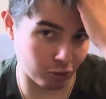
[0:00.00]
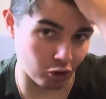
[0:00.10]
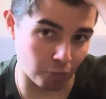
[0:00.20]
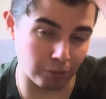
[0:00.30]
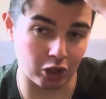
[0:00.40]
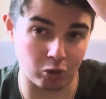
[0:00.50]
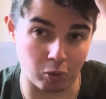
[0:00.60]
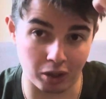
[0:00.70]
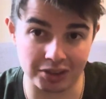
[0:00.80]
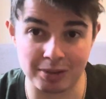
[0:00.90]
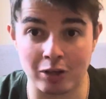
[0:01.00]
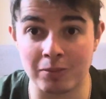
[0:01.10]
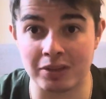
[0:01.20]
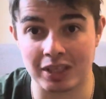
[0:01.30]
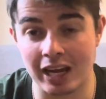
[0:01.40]
Couple of quality
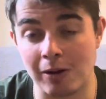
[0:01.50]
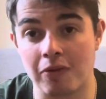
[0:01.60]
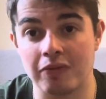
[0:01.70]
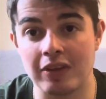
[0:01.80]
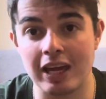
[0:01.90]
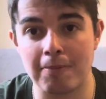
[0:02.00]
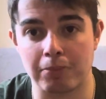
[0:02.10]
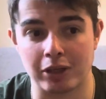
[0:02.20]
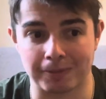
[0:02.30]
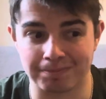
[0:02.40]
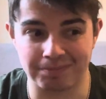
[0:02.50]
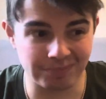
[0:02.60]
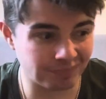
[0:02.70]
moments here and there, but